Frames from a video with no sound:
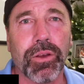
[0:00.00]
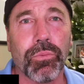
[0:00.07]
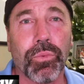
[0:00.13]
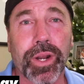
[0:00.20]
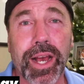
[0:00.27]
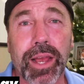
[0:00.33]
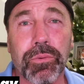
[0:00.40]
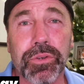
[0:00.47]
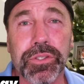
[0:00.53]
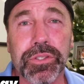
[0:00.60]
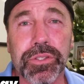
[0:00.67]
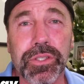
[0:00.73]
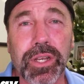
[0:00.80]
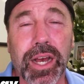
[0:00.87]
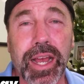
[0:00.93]
when
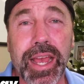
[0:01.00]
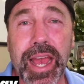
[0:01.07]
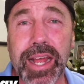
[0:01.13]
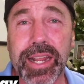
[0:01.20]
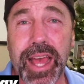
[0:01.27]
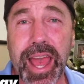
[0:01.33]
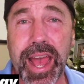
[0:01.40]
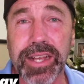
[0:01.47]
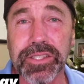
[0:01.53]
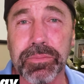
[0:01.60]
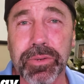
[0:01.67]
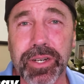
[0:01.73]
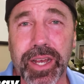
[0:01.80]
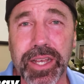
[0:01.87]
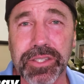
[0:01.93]
I had
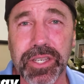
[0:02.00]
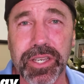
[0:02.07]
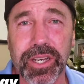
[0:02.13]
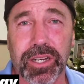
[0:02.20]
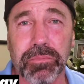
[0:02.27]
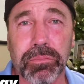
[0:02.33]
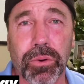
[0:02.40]
asthma as a young